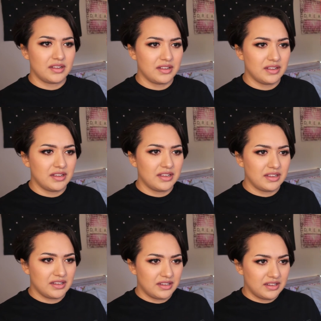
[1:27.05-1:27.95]

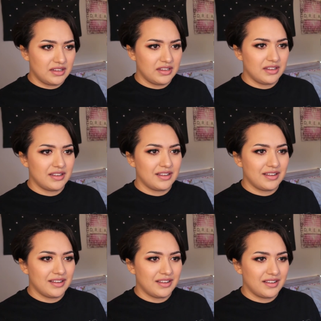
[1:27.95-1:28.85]

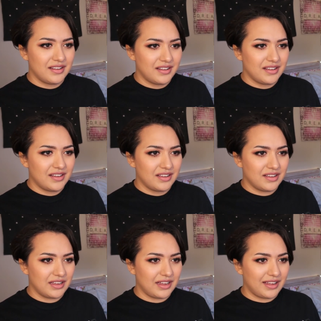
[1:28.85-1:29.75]
Nothing is said.